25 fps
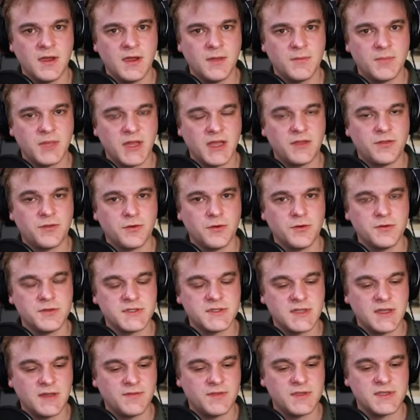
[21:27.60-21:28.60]

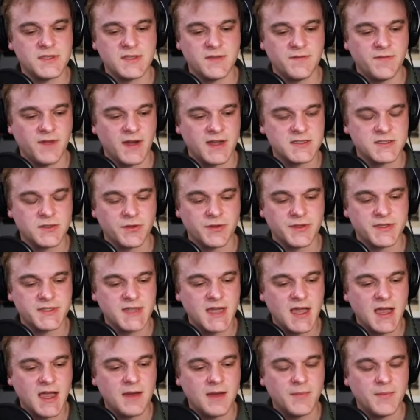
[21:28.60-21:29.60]
playthroughs give this advice all the
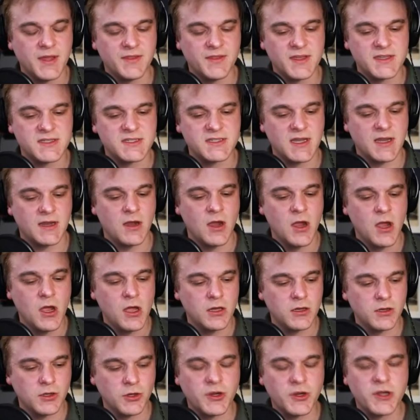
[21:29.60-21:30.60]
time and they say
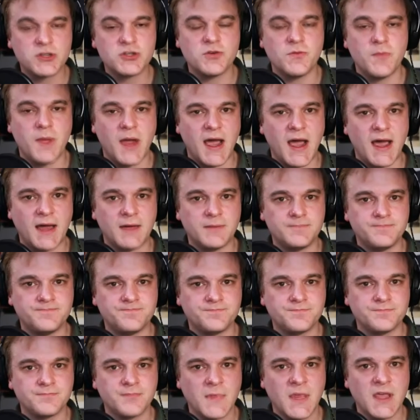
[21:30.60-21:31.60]
look at your mat
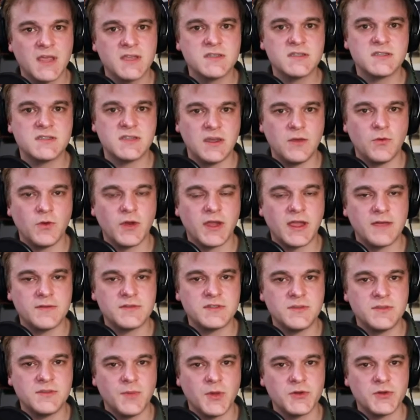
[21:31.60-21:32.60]
see what gives
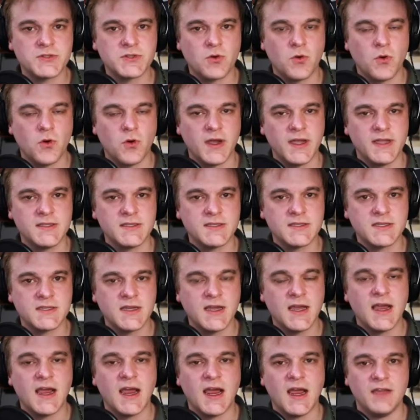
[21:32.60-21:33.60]
the most coins
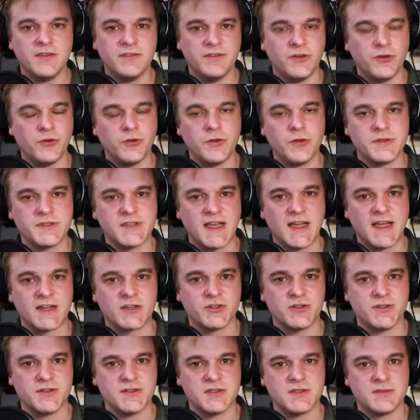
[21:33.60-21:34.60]
and do those
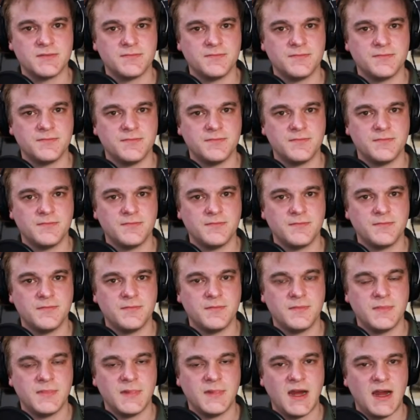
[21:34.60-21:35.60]
actions
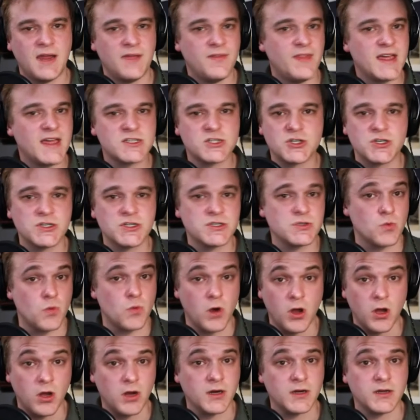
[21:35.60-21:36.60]
and that's just
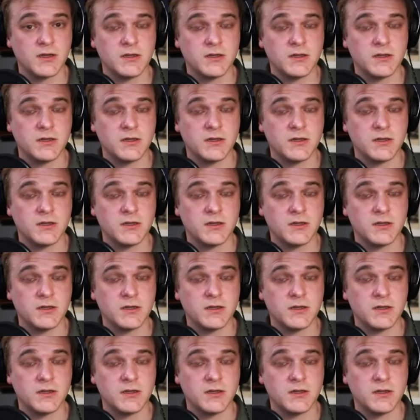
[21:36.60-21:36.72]
wrong